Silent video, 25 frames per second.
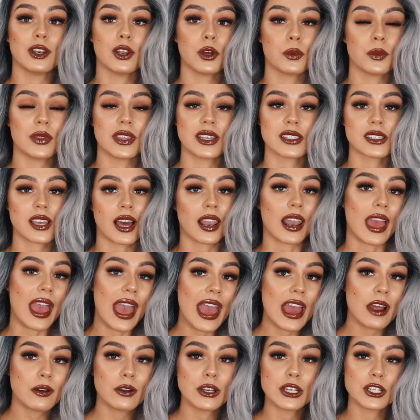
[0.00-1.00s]
look with this color
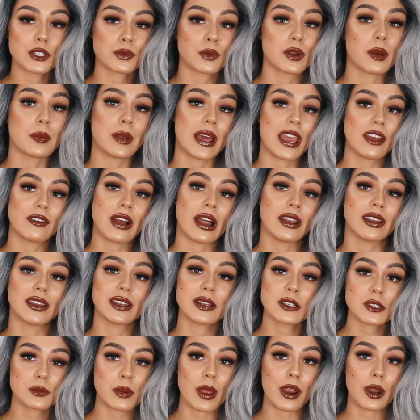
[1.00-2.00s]
hair or you just want to play around and
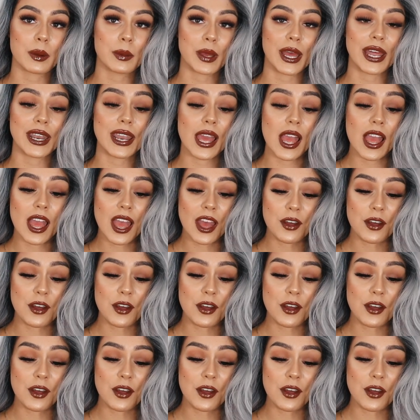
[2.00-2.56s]
experiment.